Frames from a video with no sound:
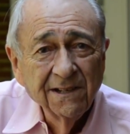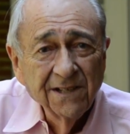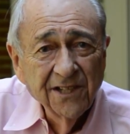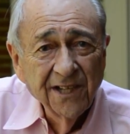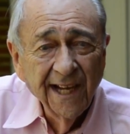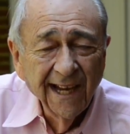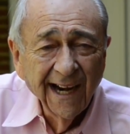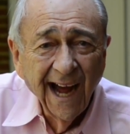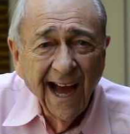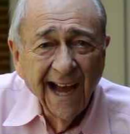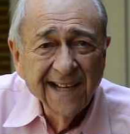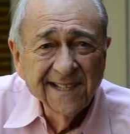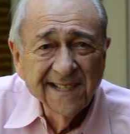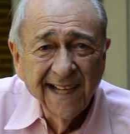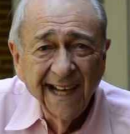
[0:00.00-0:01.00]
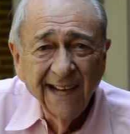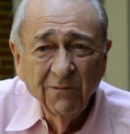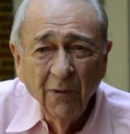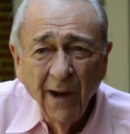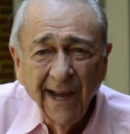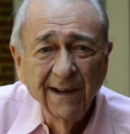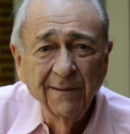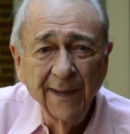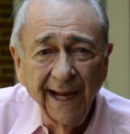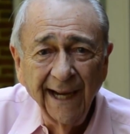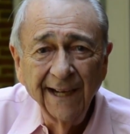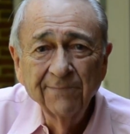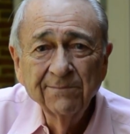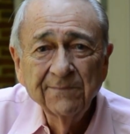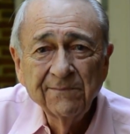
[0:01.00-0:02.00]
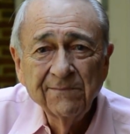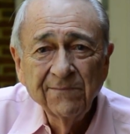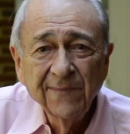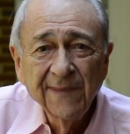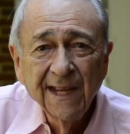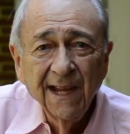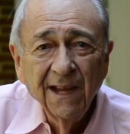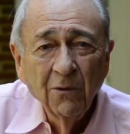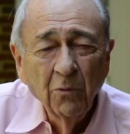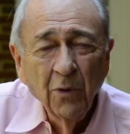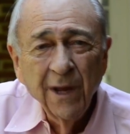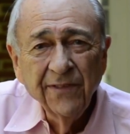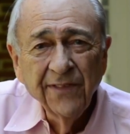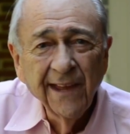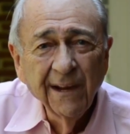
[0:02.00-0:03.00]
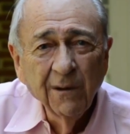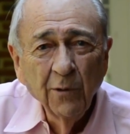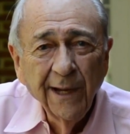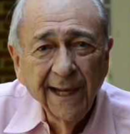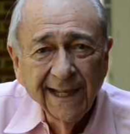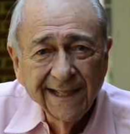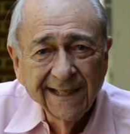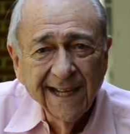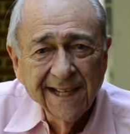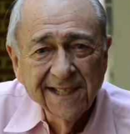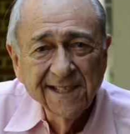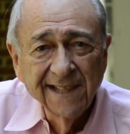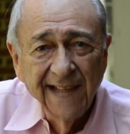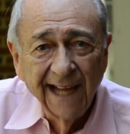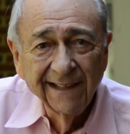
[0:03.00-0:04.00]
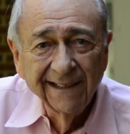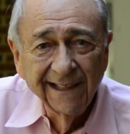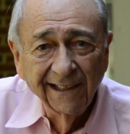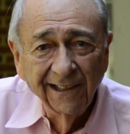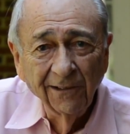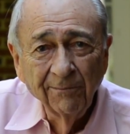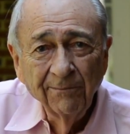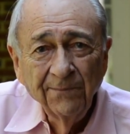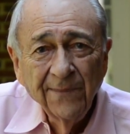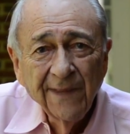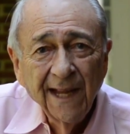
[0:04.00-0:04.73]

she and I said, wait a minute, we think we can test that theorem.